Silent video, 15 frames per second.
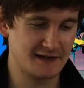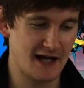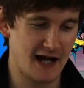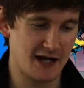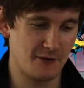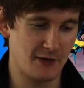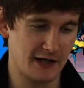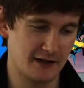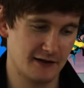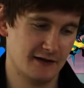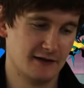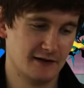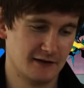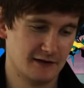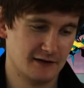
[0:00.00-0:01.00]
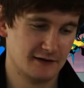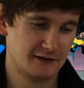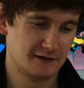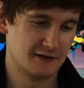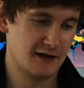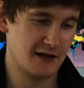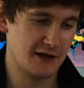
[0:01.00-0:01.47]
Nightwing.
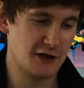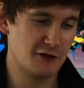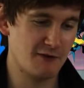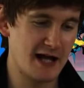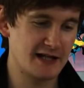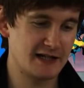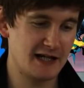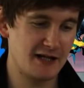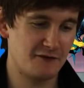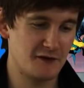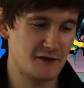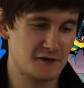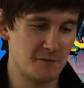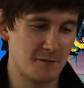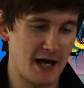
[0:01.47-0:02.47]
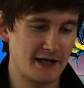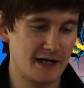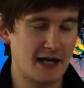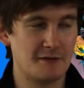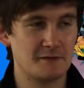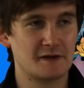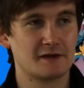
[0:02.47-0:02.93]
And are you ready for some band
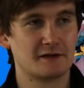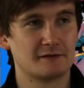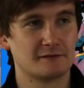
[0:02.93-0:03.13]
names?